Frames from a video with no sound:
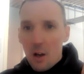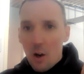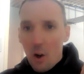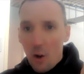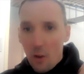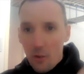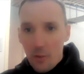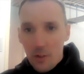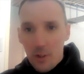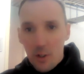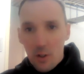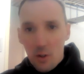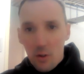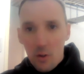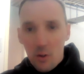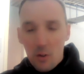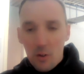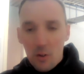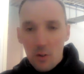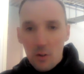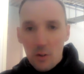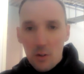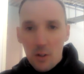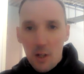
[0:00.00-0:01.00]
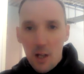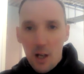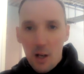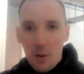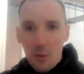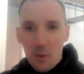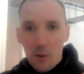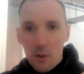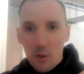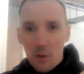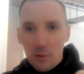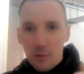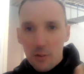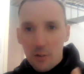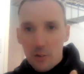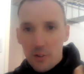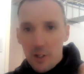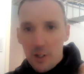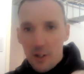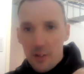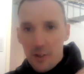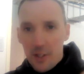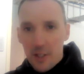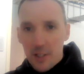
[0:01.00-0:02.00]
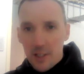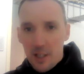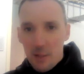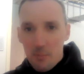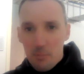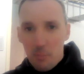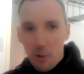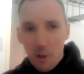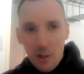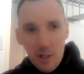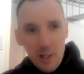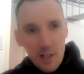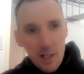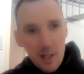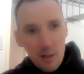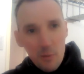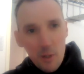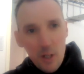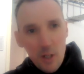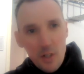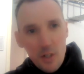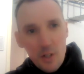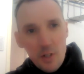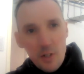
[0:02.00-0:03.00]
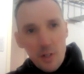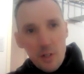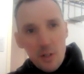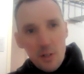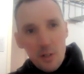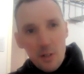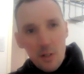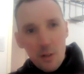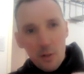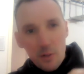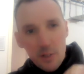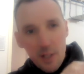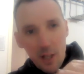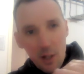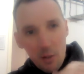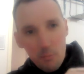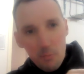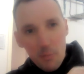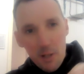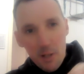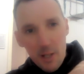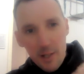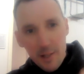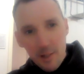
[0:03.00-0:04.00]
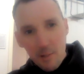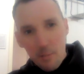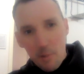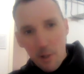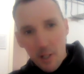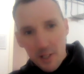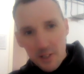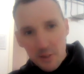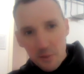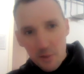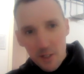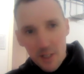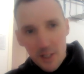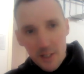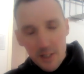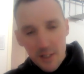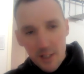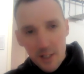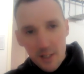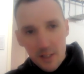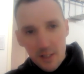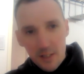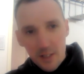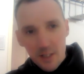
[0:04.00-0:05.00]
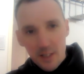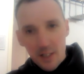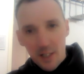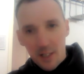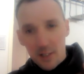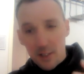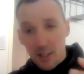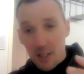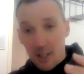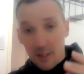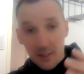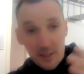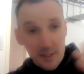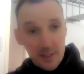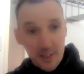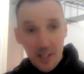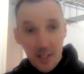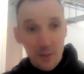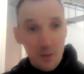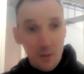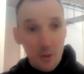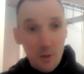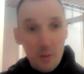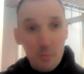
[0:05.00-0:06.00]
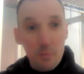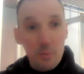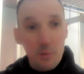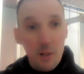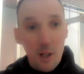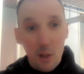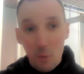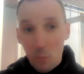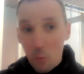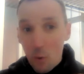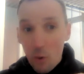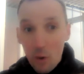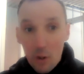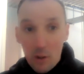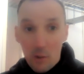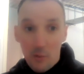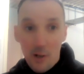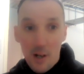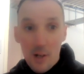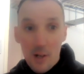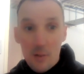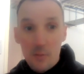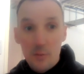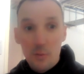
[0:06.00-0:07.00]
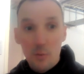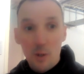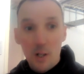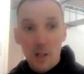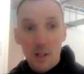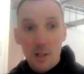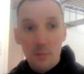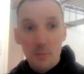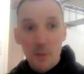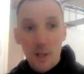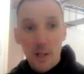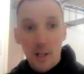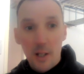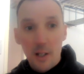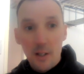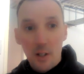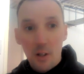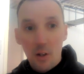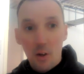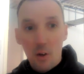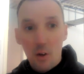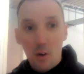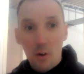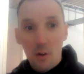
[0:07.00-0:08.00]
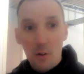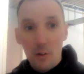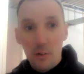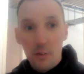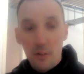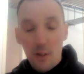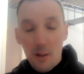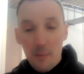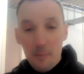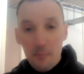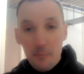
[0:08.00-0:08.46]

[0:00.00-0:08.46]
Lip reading: On the call, I would also say things like body language. What's helped me in the past with these things is I'll stand up, I'll walk around while I'm making the calls,